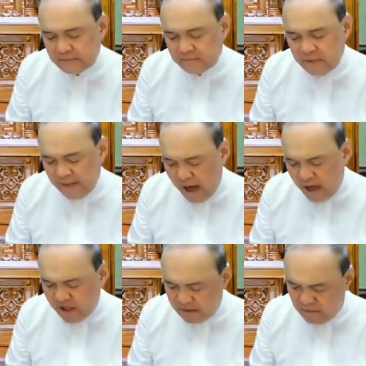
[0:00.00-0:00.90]
My
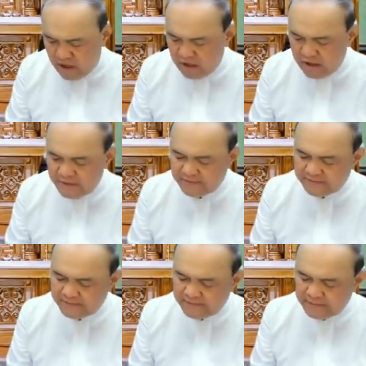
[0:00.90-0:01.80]
Immaculate Mother,
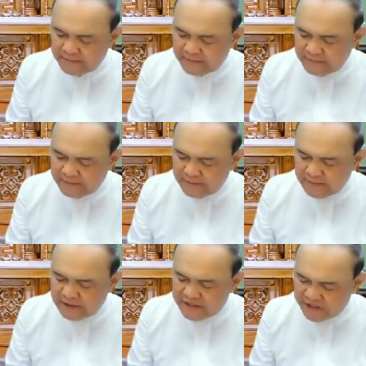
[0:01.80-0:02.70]

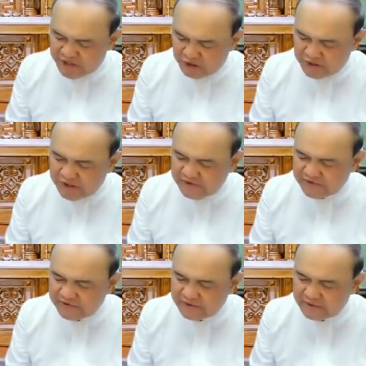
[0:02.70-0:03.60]
Saint Joseph,
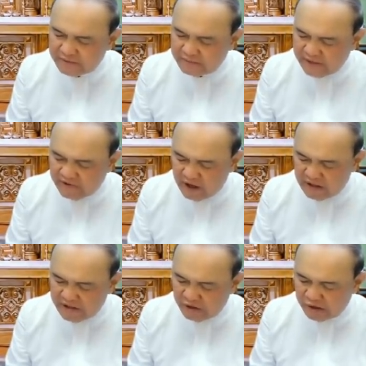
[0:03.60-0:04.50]
my
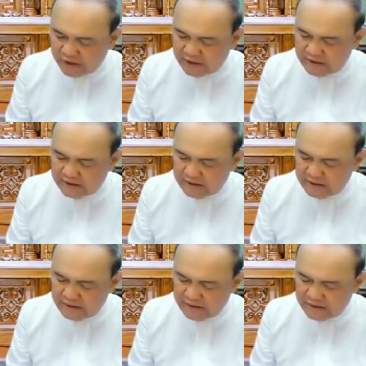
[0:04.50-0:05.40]
Father the Lord,
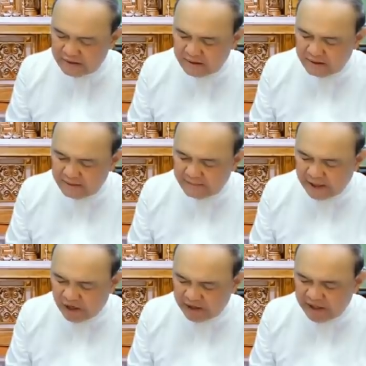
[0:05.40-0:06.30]
my
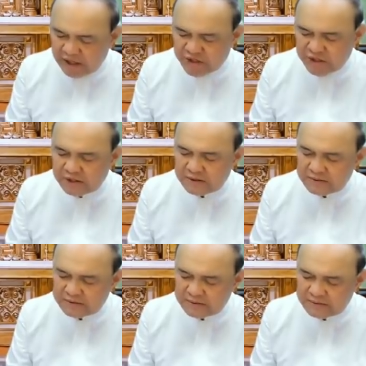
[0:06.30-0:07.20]
guardian angel,
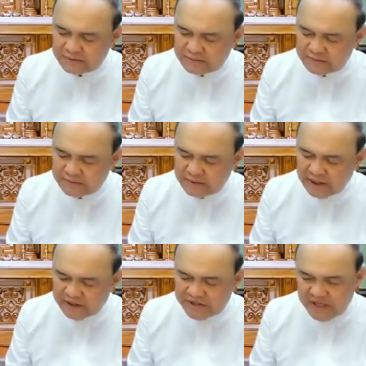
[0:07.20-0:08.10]

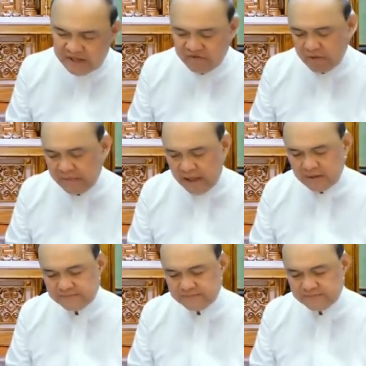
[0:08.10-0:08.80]
intercede for me.